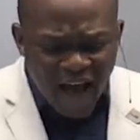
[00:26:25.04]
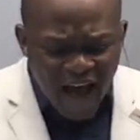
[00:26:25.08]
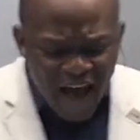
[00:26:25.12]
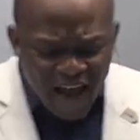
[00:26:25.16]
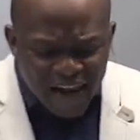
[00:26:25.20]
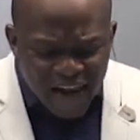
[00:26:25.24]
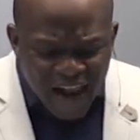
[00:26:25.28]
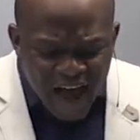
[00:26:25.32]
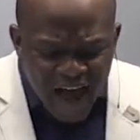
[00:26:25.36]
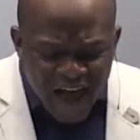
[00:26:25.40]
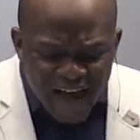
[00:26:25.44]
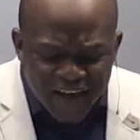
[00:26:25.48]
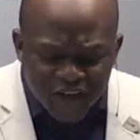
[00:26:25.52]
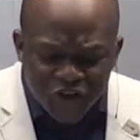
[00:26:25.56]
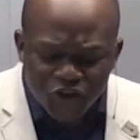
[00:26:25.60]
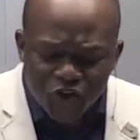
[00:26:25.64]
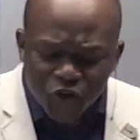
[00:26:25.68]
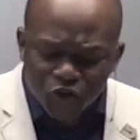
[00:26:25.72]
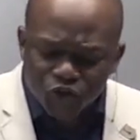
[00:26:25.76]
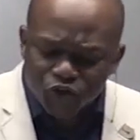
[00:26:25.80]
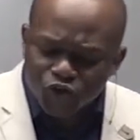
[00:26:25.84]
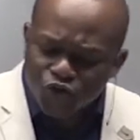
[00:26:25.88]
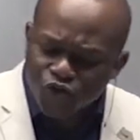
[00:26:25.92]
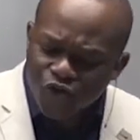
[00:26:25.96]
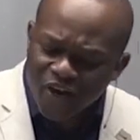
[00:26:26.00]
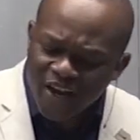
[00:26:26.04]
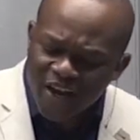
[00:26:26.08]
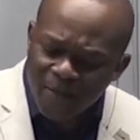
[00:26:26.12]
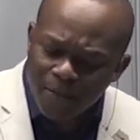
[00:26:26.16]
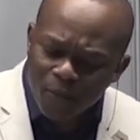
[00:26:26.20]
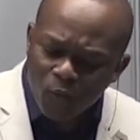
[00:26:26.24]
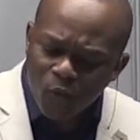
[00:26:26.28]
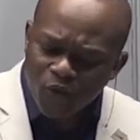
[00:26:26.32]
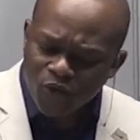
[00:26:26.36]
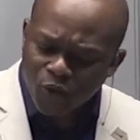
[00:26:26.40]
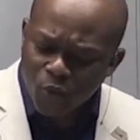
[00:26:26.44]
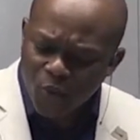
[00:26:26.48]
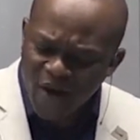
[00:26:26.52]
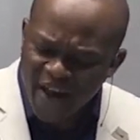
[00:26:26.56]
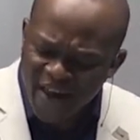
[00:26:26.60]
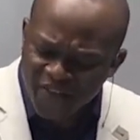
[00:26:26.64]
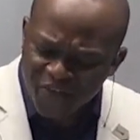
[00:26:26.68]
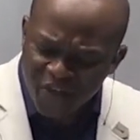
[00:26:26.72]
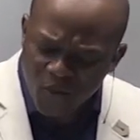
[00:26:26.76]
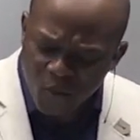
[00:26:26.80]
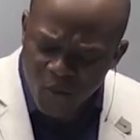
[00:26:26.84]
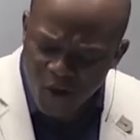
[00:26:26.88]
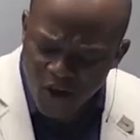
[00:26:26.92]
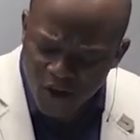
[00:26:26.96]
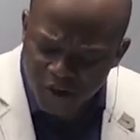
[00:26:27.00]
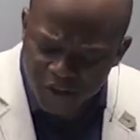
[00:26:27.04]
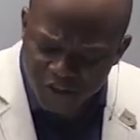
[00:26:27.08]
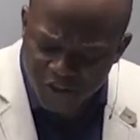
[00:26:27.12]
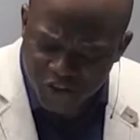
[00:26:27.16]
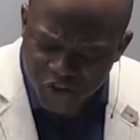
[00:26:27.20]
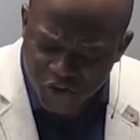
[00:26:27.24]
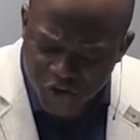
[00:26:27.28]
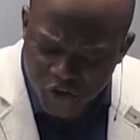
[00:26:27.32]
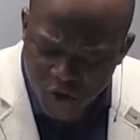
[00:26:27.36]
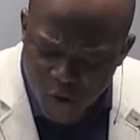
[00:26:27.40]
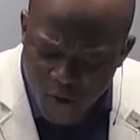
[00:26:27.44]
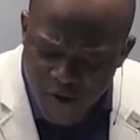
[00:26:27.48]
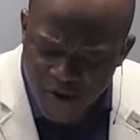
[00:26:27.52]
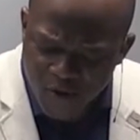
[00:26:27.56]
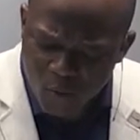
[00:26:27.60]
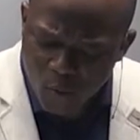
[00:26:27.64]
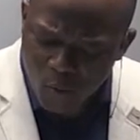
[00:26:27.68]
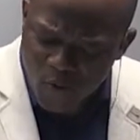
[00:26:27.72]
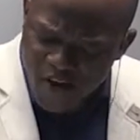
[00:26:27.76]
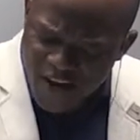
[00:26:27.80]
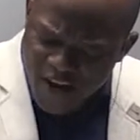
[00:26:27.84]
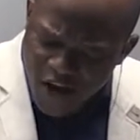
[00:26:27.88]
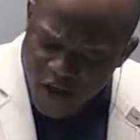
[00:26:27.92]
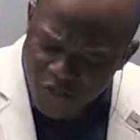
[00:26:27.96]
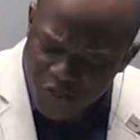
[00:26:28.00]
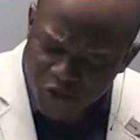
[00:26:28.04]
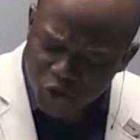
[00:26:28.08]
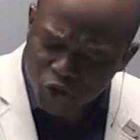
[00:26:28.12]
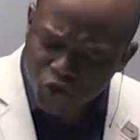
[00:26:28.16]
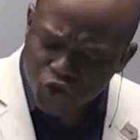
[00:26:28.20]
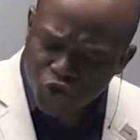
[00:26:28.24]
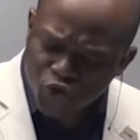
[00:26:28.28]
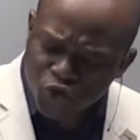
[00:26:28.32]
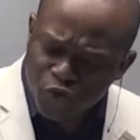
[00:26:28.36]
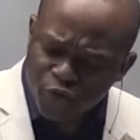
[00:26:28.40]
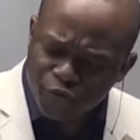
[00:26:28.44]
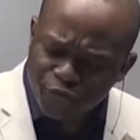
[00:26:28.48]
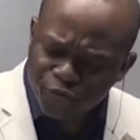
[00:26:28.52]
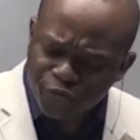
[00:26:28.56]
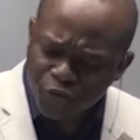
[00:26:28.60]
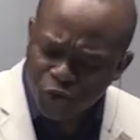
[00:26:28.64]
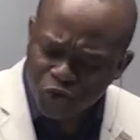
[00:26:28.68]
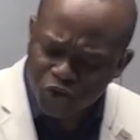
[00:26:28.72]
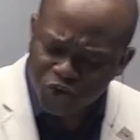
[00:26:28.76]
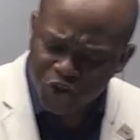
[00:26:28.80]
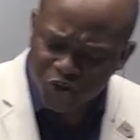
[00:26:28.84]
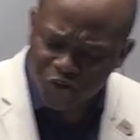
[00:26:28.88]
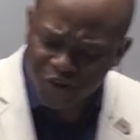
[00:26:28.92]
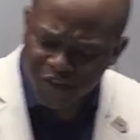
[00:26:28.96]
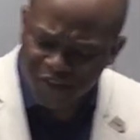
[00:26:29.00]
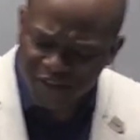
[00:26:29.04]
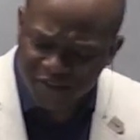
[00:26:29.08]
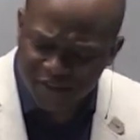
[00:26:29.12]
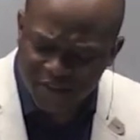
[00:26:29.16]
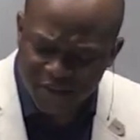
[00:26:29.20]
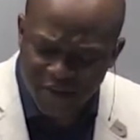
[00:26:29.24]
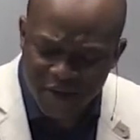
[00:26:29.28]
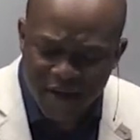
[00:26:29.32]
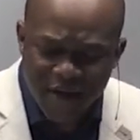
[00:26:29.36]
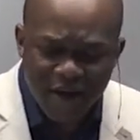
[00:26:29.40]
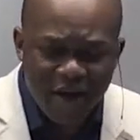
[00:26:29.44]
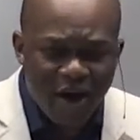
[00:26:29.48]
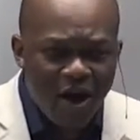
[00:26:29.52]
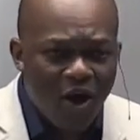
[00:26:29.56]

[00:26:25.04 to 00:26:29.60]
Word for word: Align your dream with where the world is going. We are the true futurists.